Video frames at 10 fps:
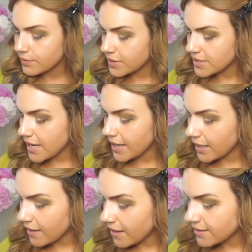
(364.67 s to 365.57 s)
I'm going to
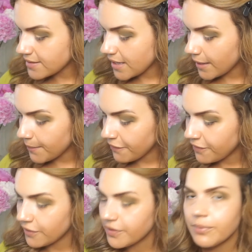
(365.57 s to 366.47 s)
take that same
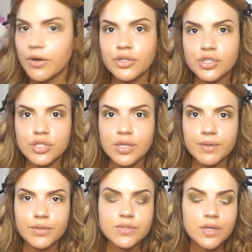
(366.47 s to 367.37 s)
fluffy brush that we
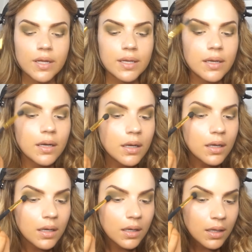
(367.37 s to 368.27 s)
used earlier,
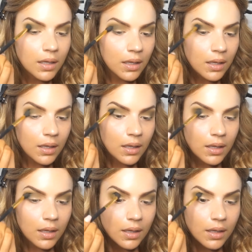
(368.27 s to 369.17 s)

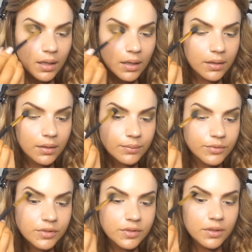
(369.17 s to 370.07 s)
and I'm
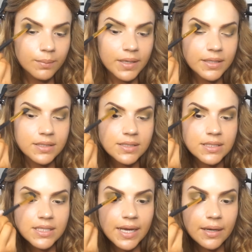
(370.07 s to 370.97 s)
just going to
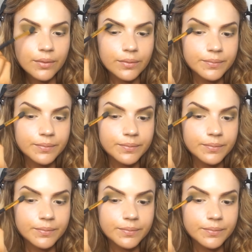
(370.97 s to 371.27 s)
blend it out.